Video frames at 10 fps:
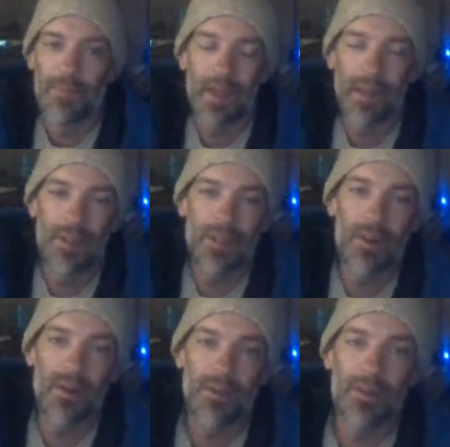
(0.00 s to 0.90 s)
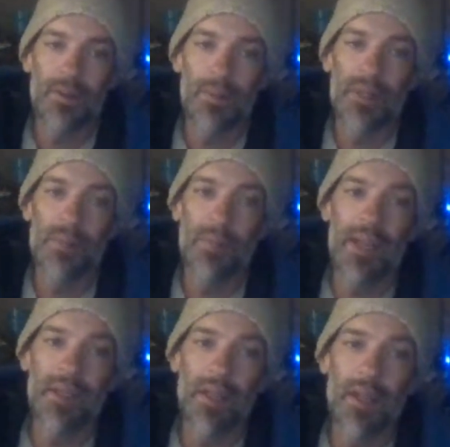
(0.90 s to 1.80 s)
I'm just going through some
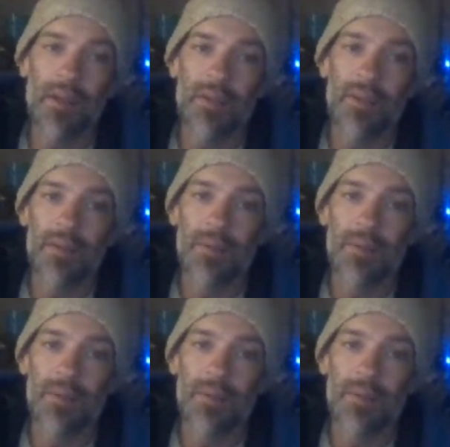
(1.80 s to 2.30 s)
space lettuce.